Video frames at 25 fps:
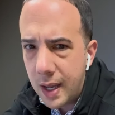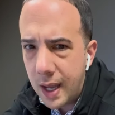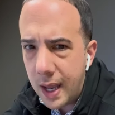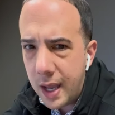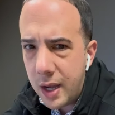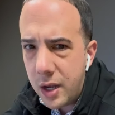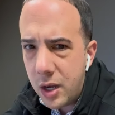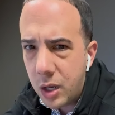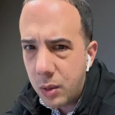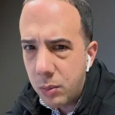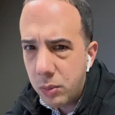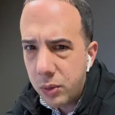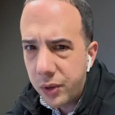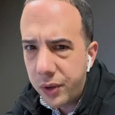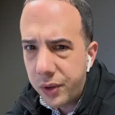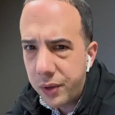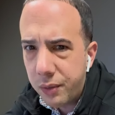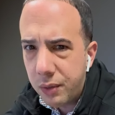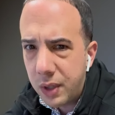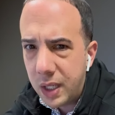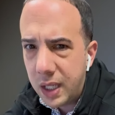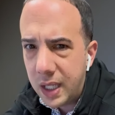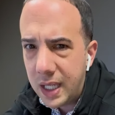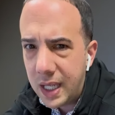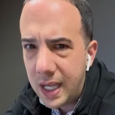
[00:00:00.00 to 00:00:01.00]
And number
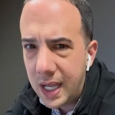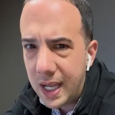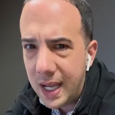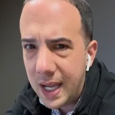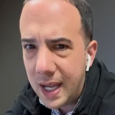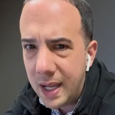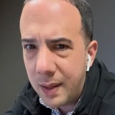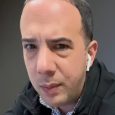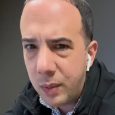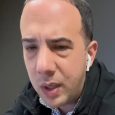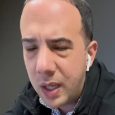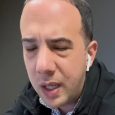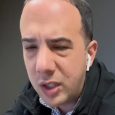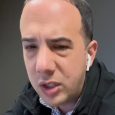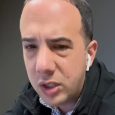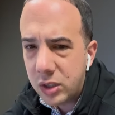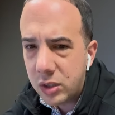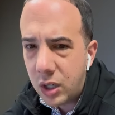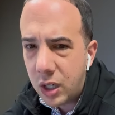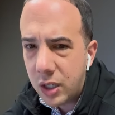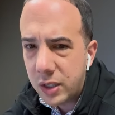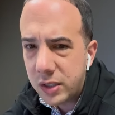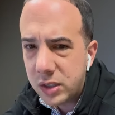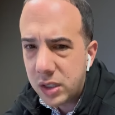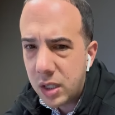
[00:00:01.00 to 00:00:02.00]
three, it, it
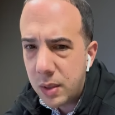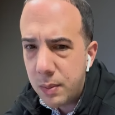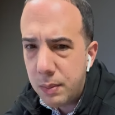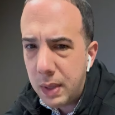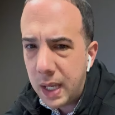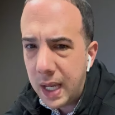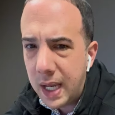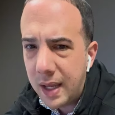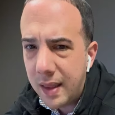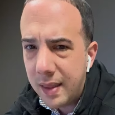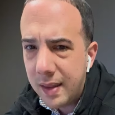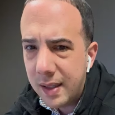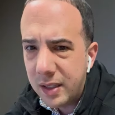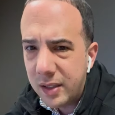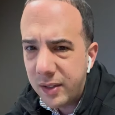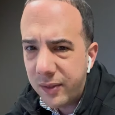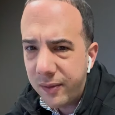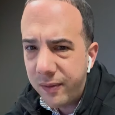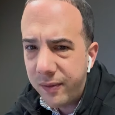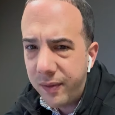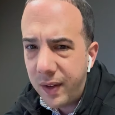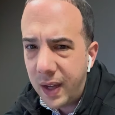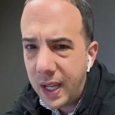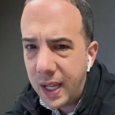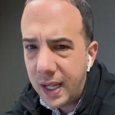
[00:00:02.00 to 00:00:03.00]
starts to make this
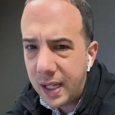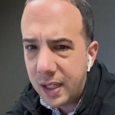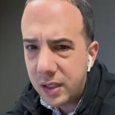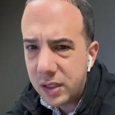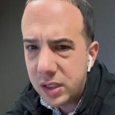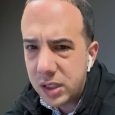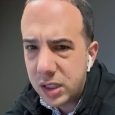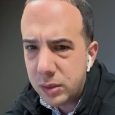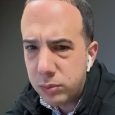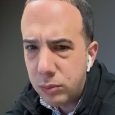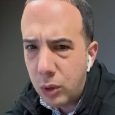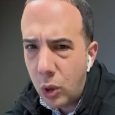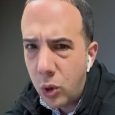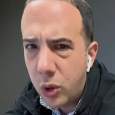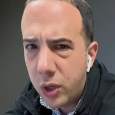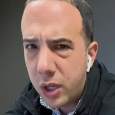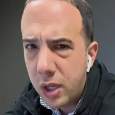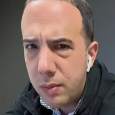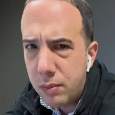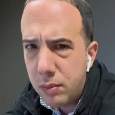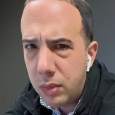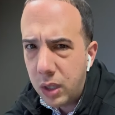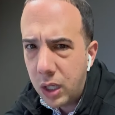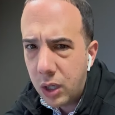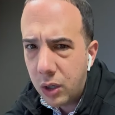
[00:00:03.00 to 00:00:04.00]
fake smoke
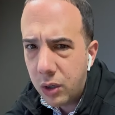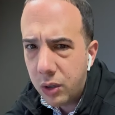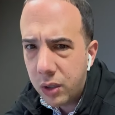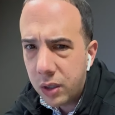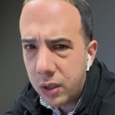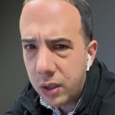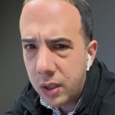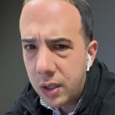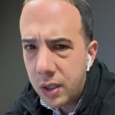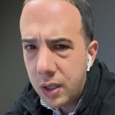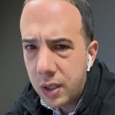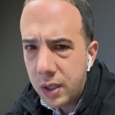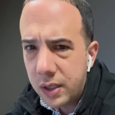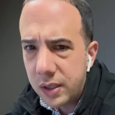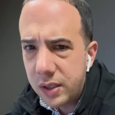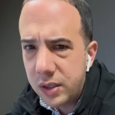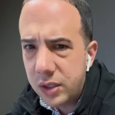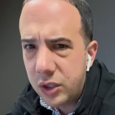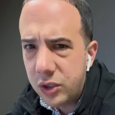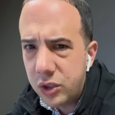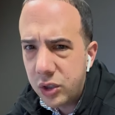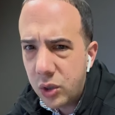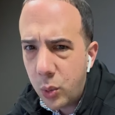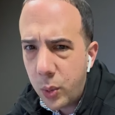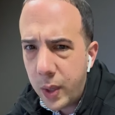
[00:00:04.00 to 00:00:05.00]
and mirror
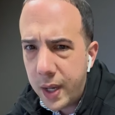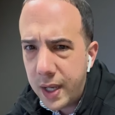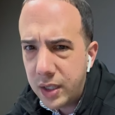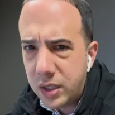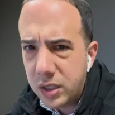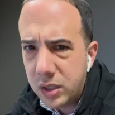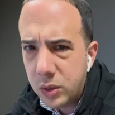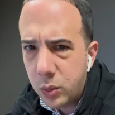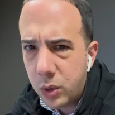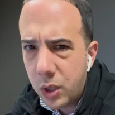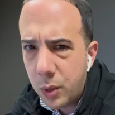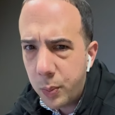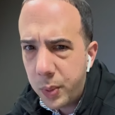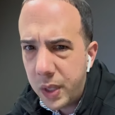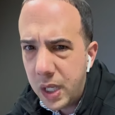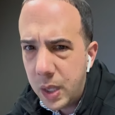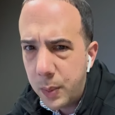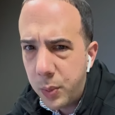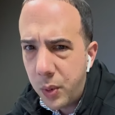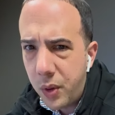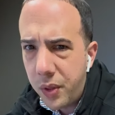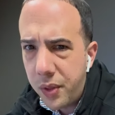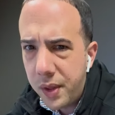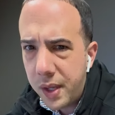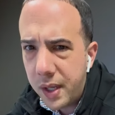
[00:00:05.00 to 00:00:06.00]
situation where
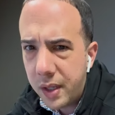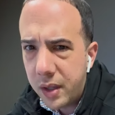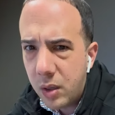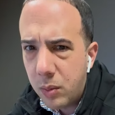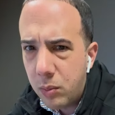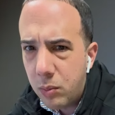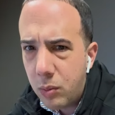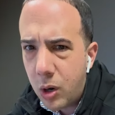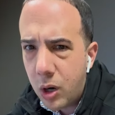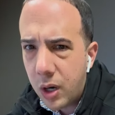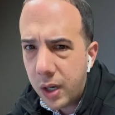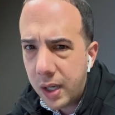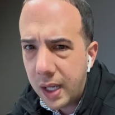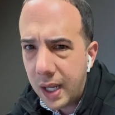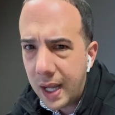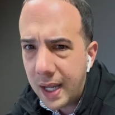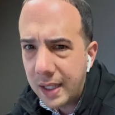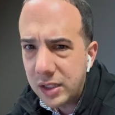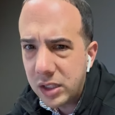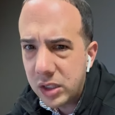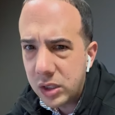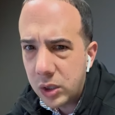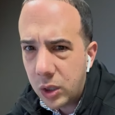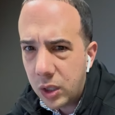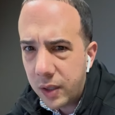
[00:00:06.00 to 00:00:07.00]
people think the market
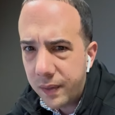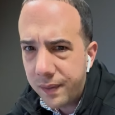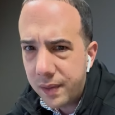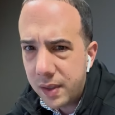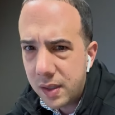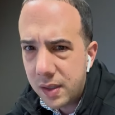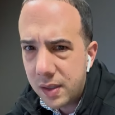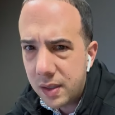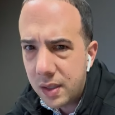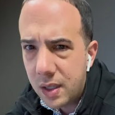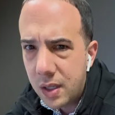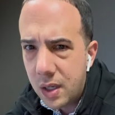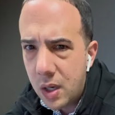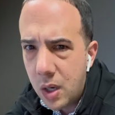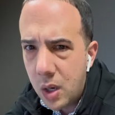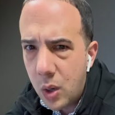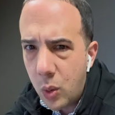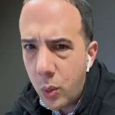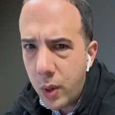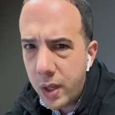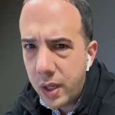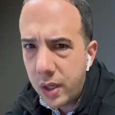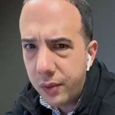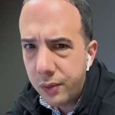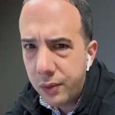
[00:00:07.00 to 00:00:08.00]
has softened,
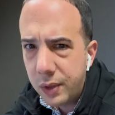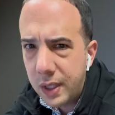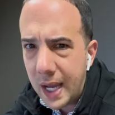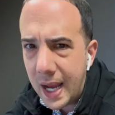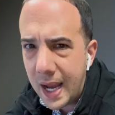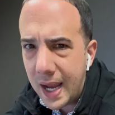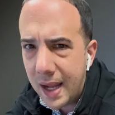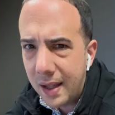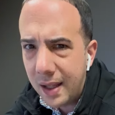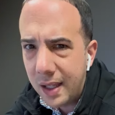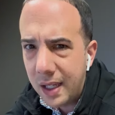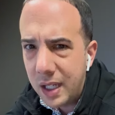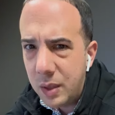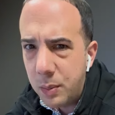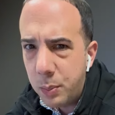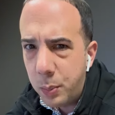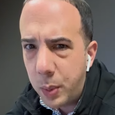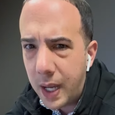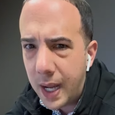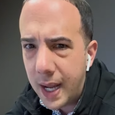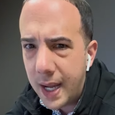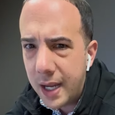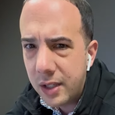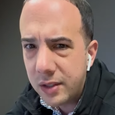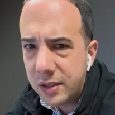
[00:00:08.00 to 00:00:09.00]
when in reality,
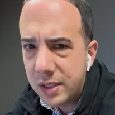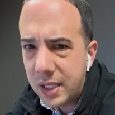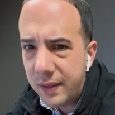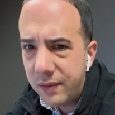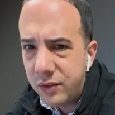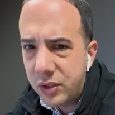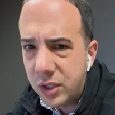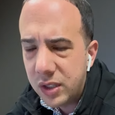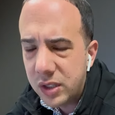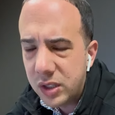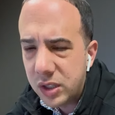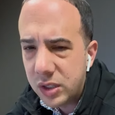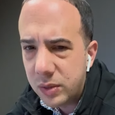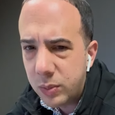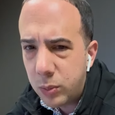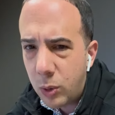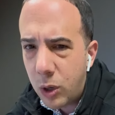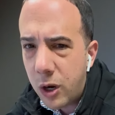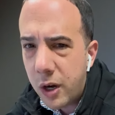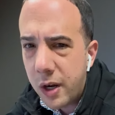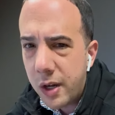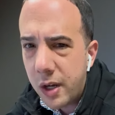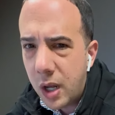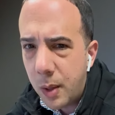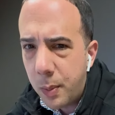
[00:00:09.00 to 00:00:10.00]
buyers have just
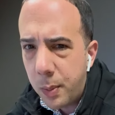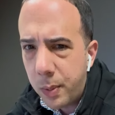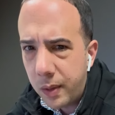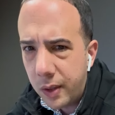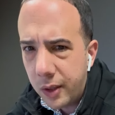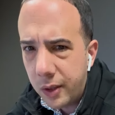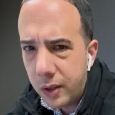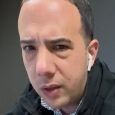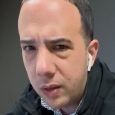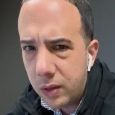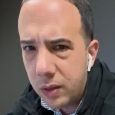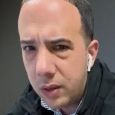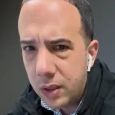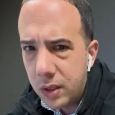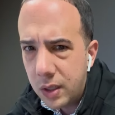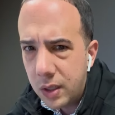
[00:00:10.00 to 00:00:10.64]
smartened up a little.